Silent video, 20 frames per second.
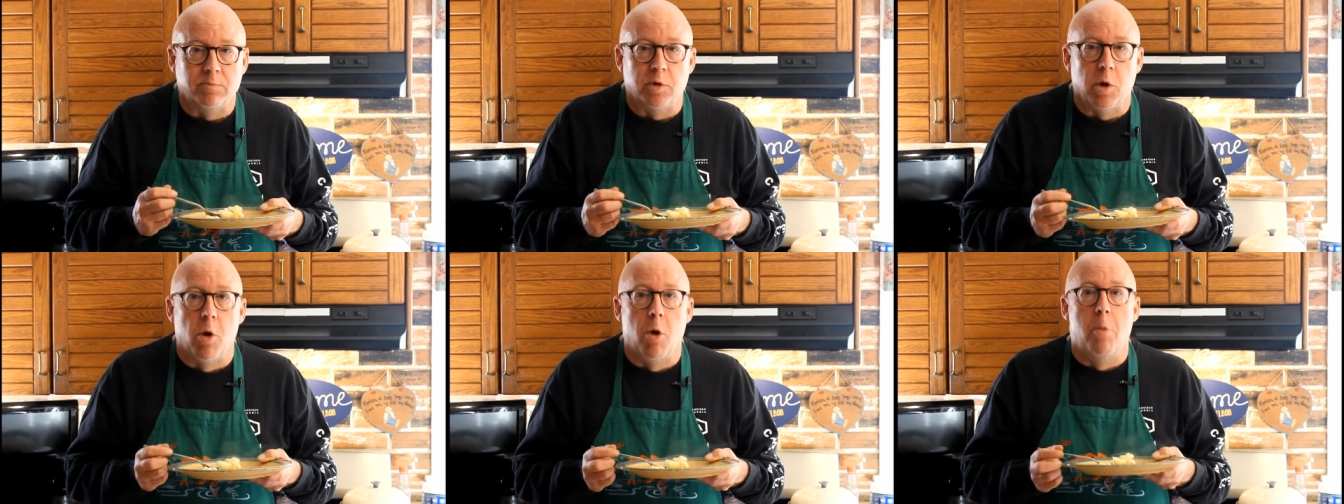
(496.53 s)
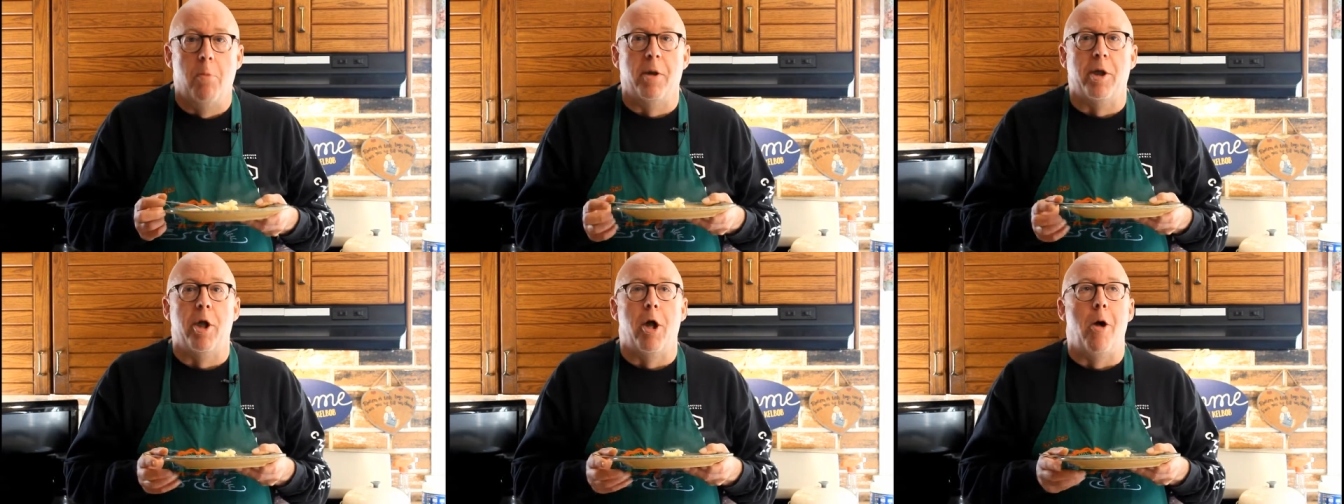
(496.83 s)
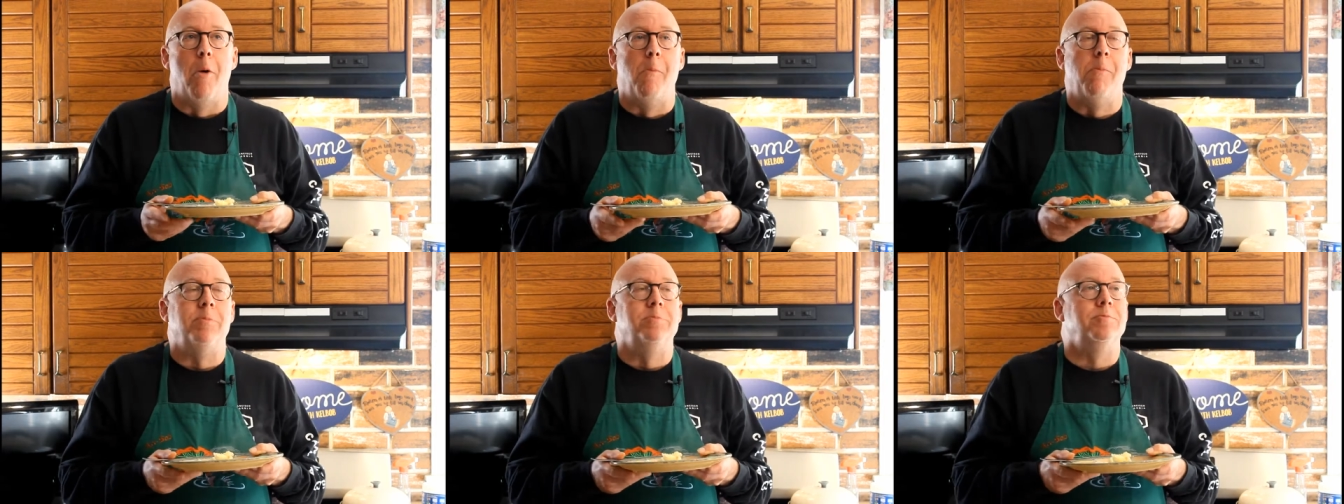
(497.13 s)
Oh my
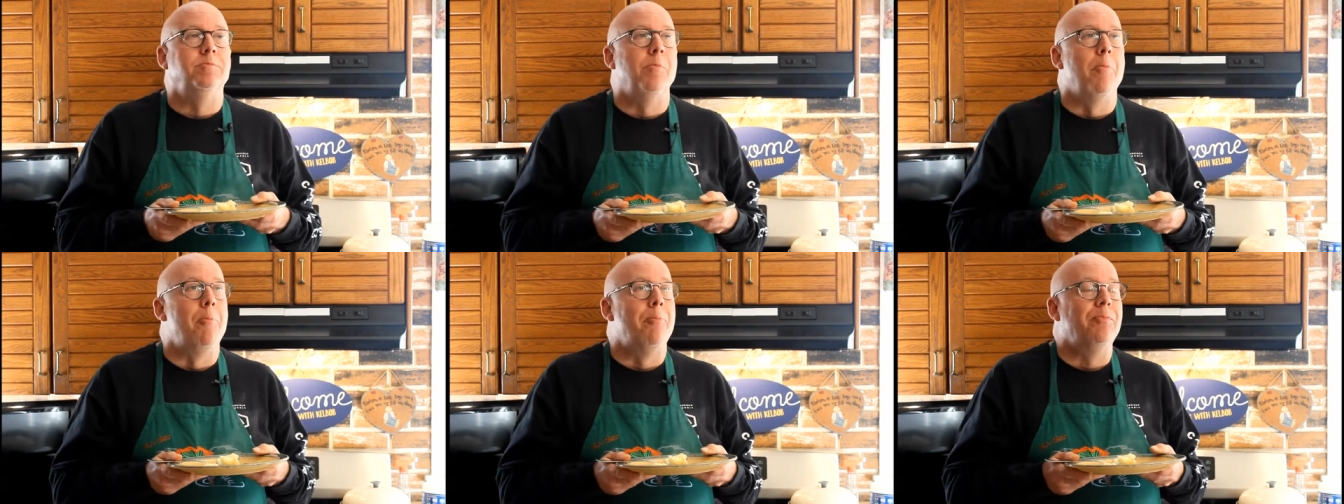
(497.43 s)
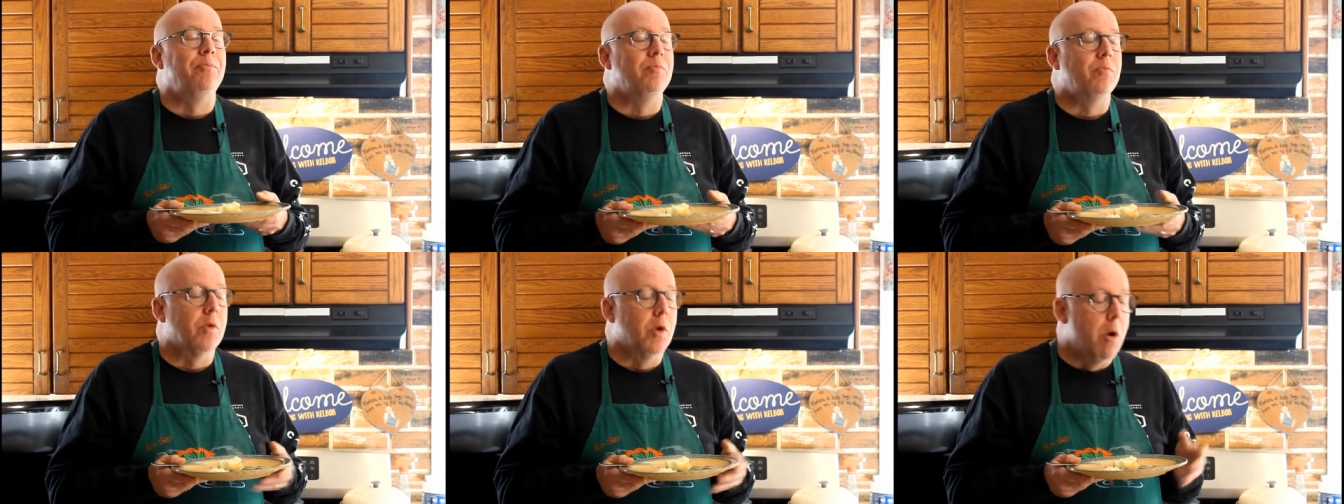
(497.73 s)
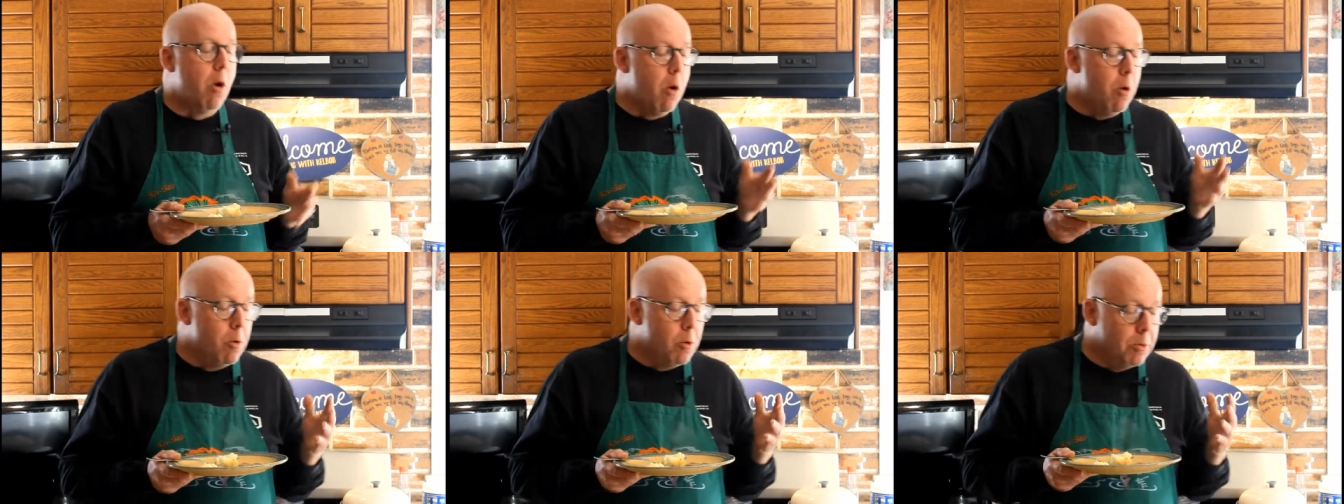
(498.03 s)
god.
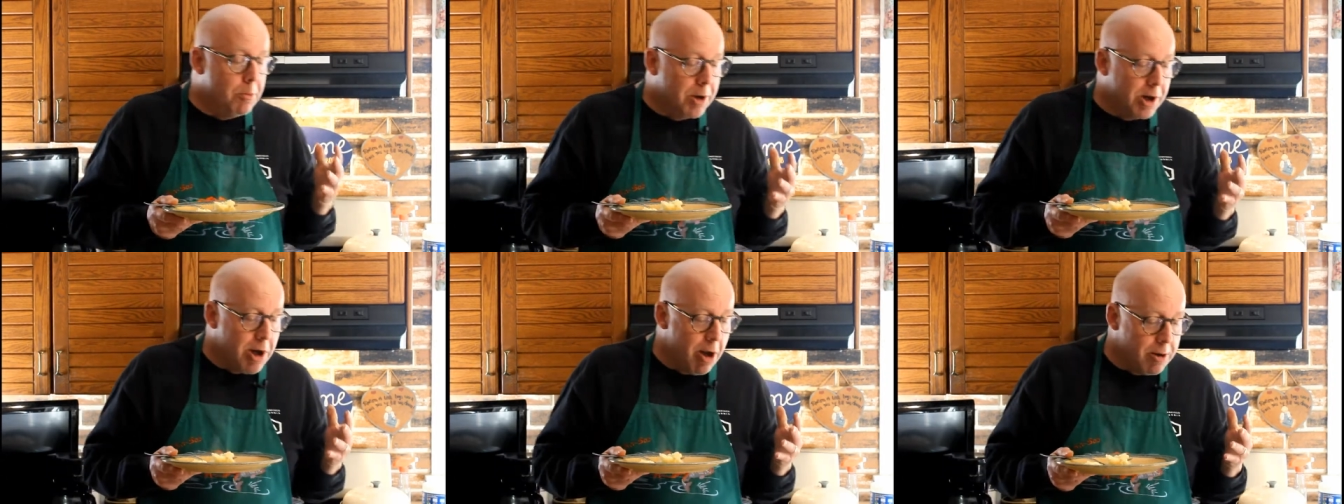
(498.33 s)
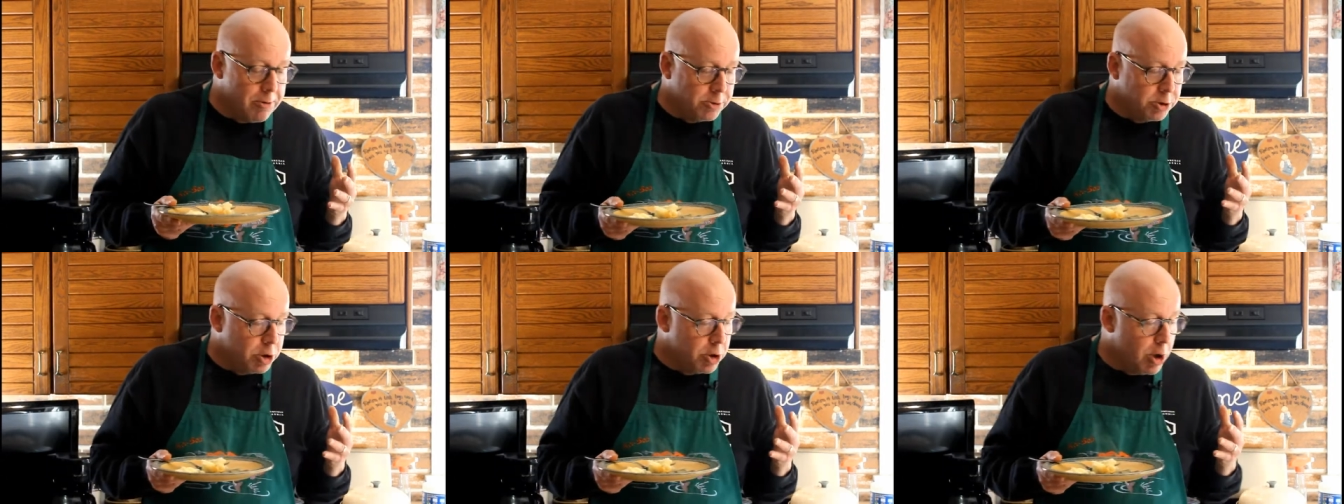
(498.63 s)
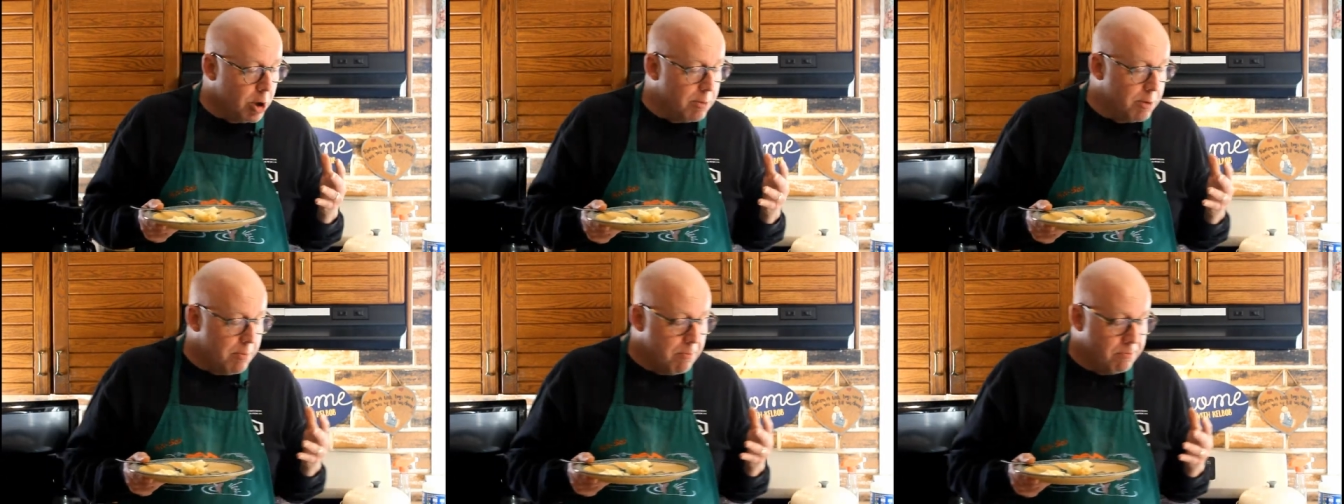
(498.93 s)
Oh my god,
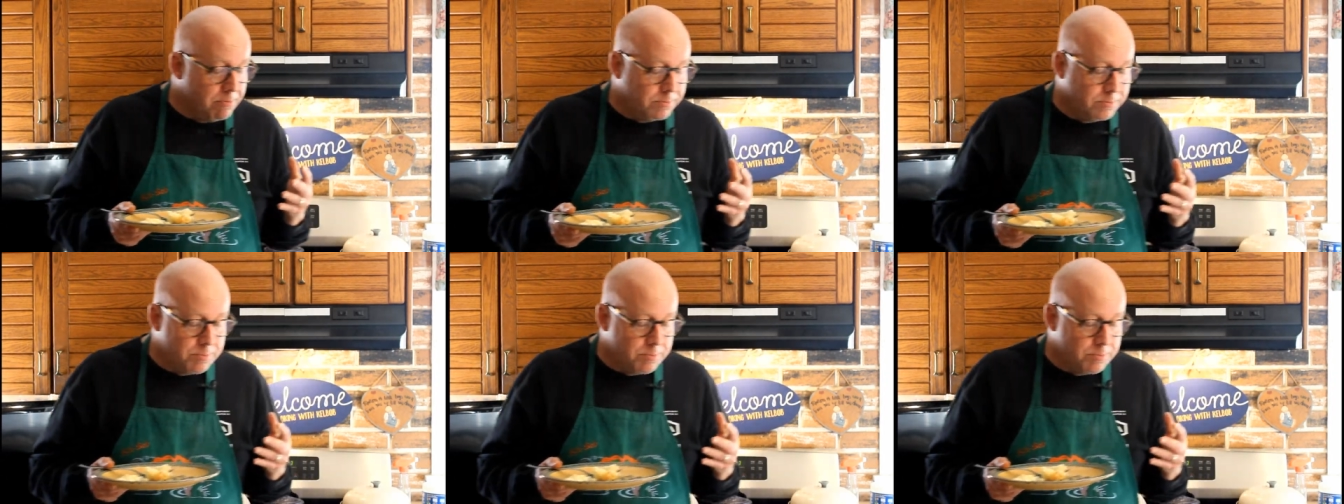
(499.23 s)
Sherman.